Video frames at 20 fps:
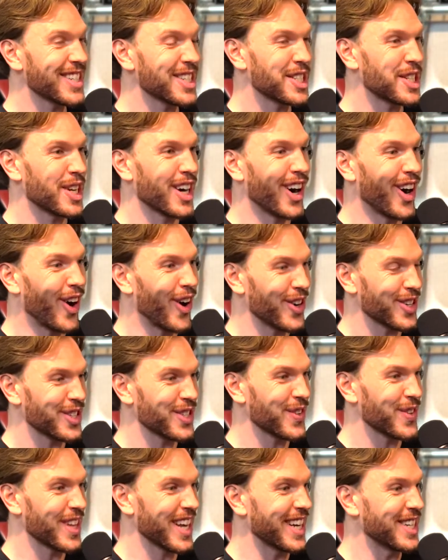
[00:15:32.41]
to
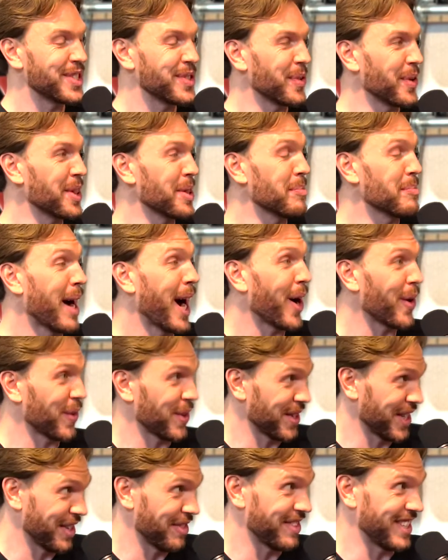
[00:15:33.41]
also then join the
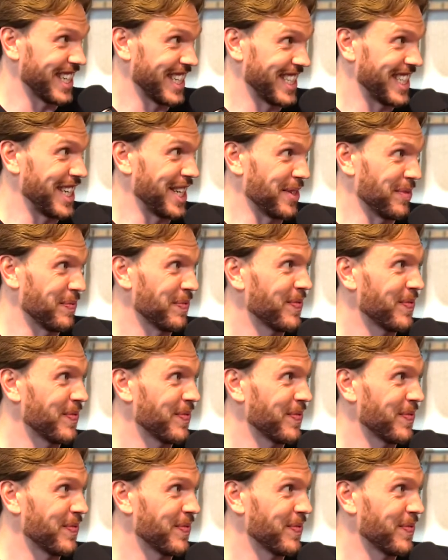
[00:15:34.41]
powerlifting team.